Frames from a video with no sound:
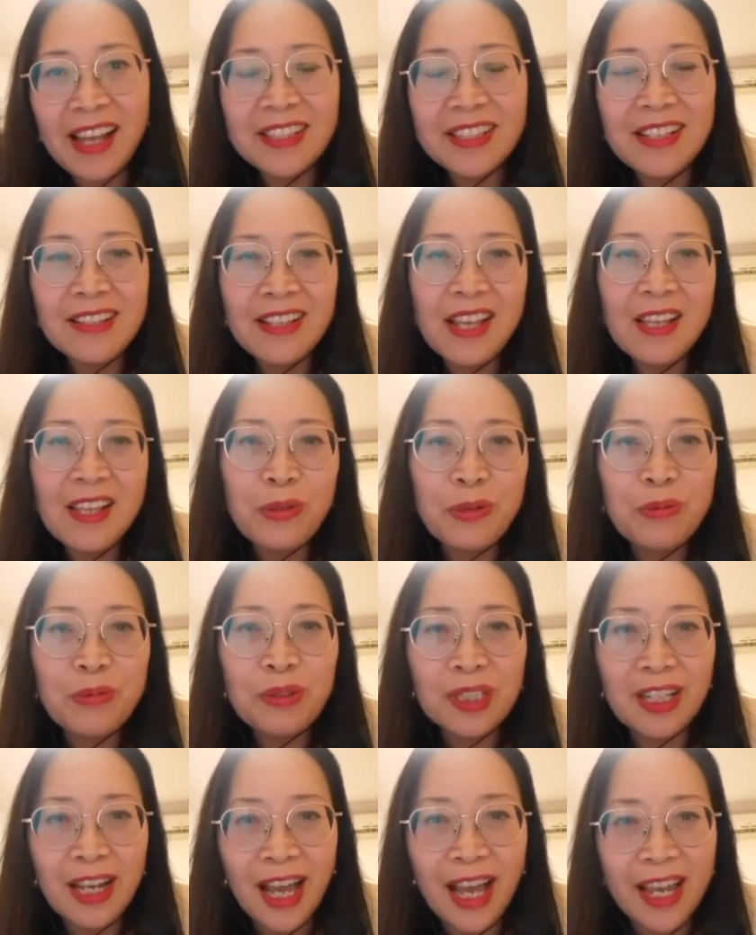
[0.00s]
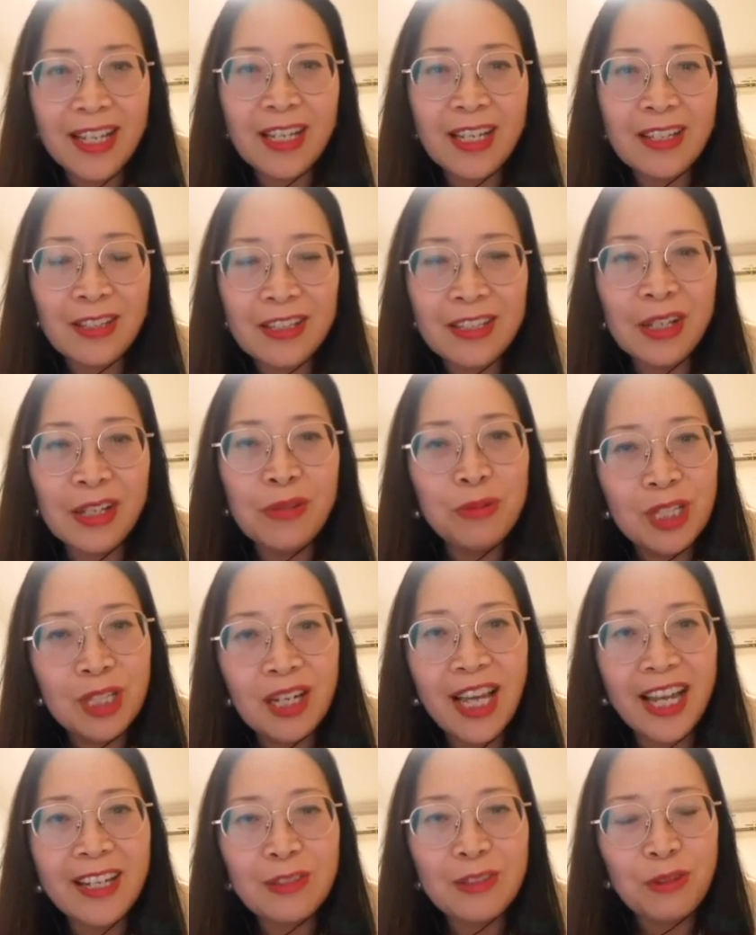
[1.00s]
and then they would
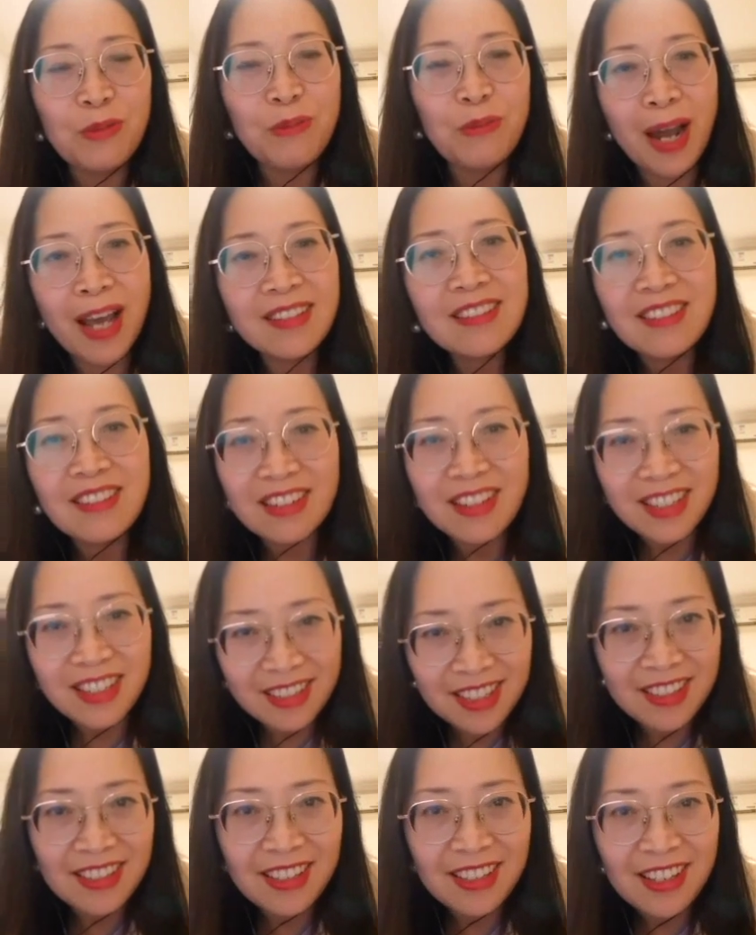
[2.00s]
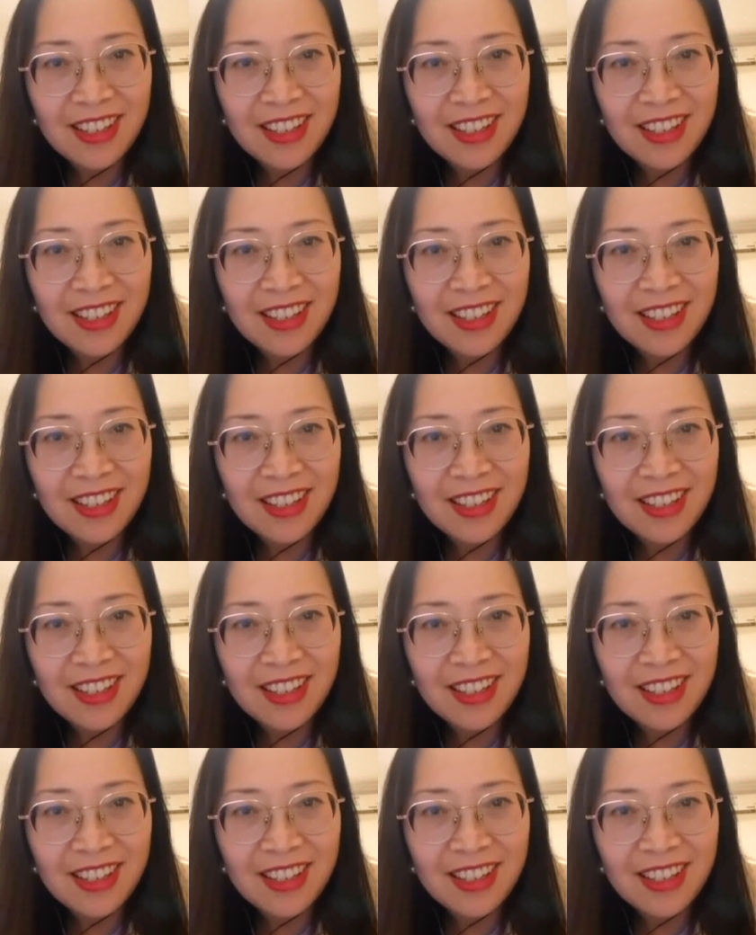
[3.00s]
like to master it.